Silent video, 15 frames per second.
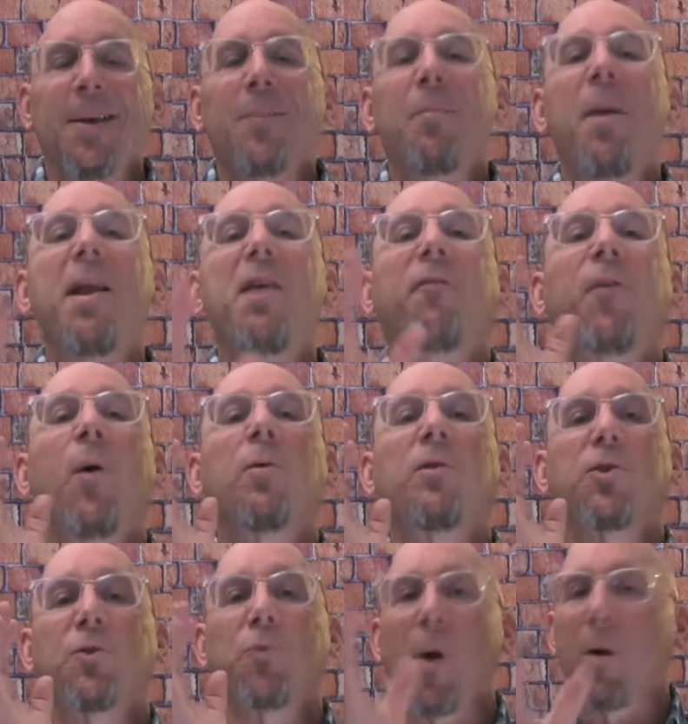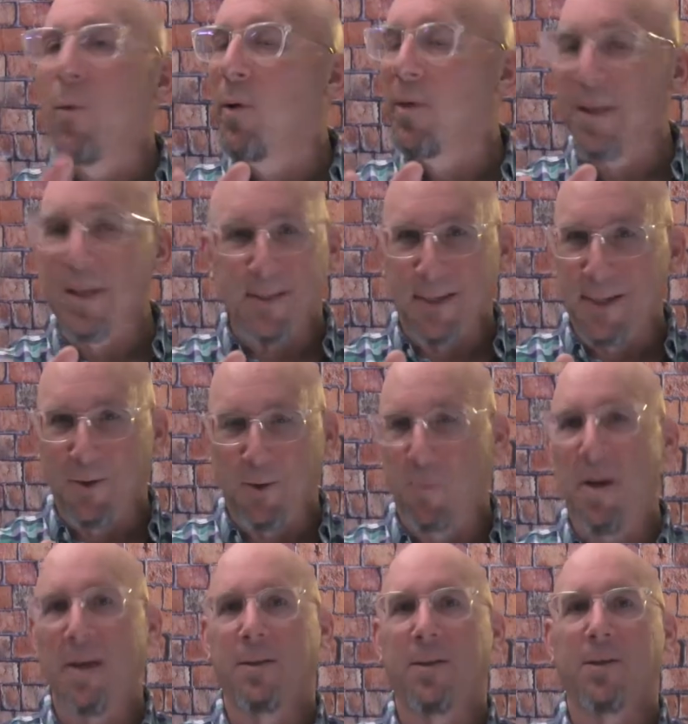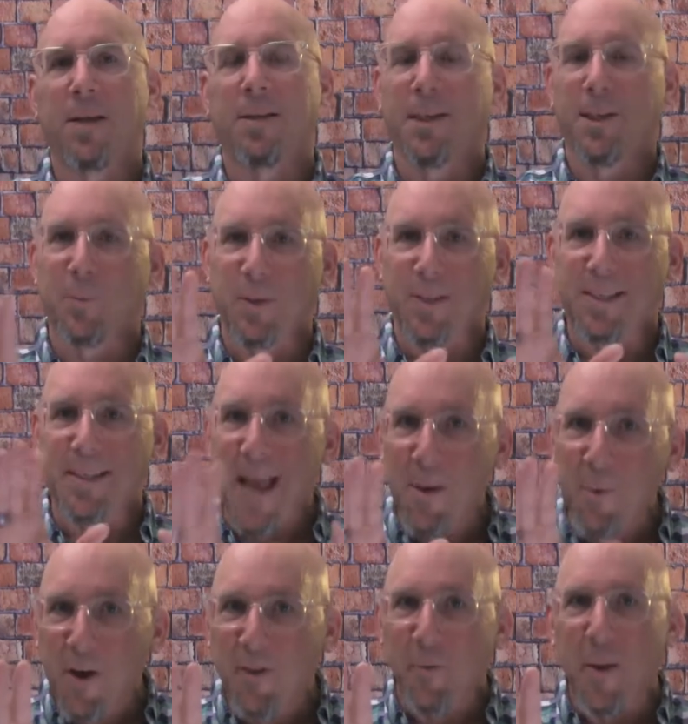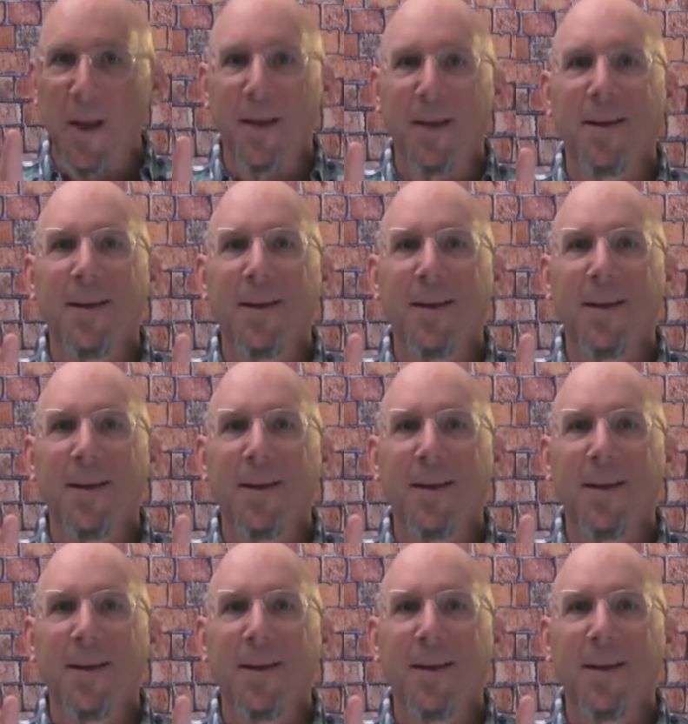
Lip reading: many folks struggle with listening to a message like this, but stay with me.